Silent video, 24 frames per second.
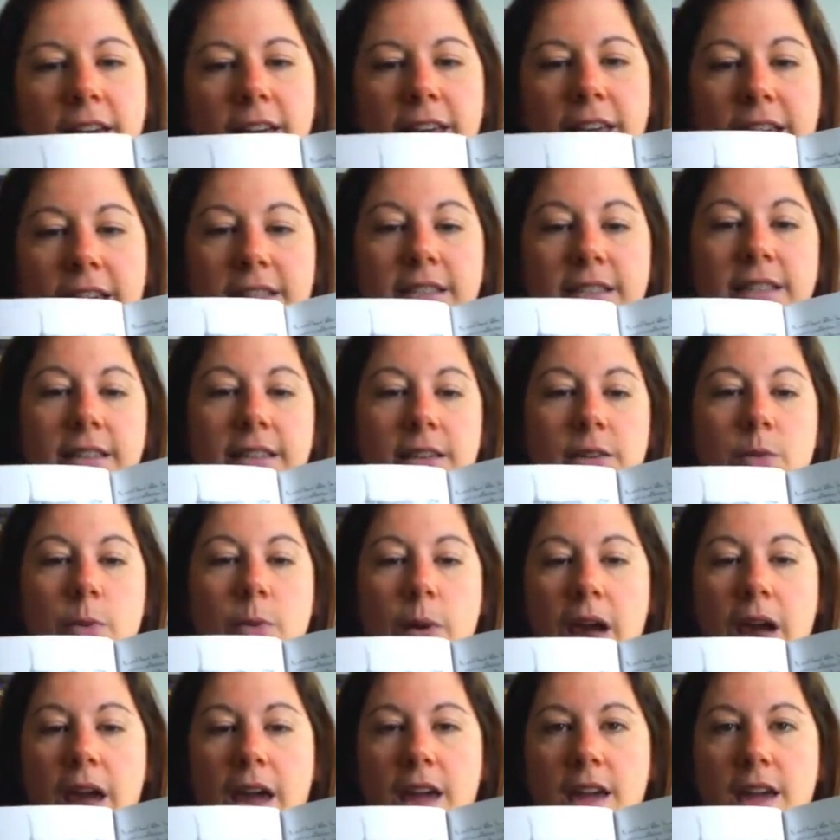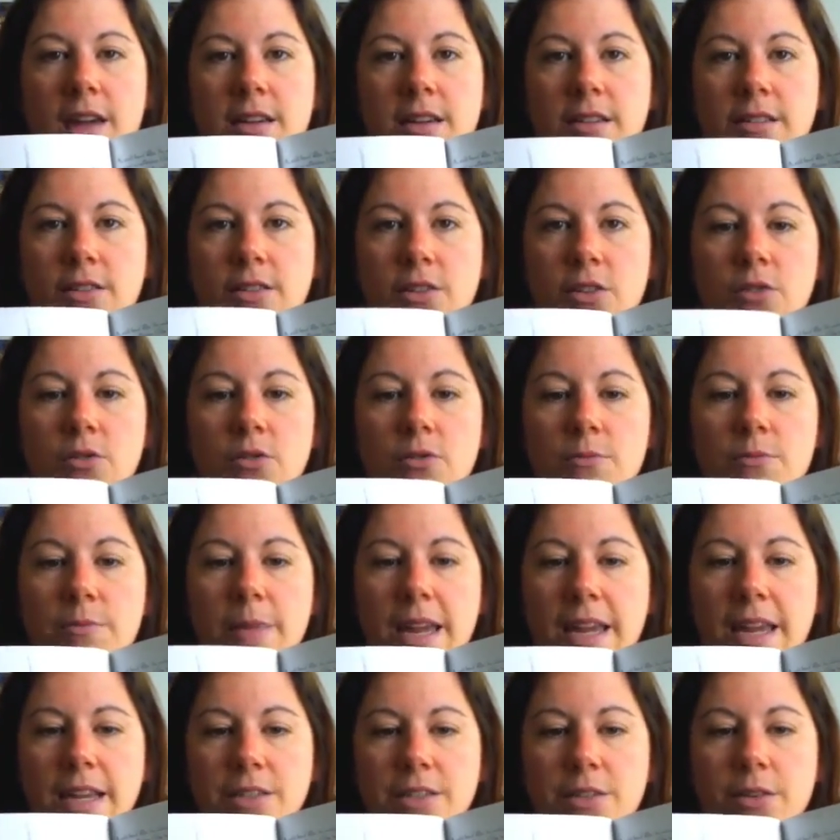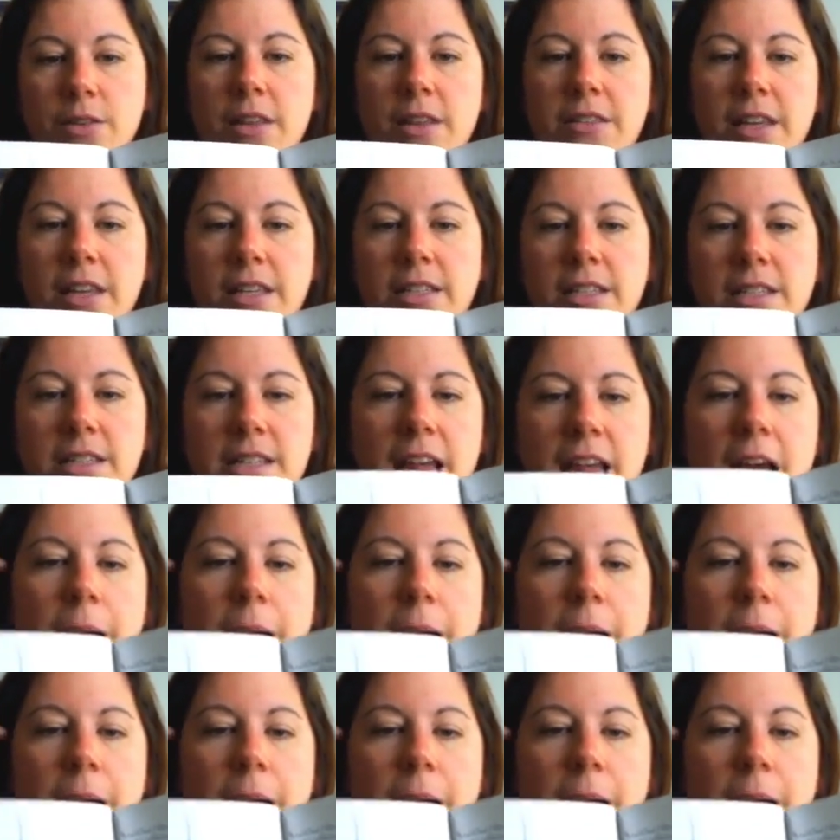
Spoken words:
easy way to make it so that that doesn't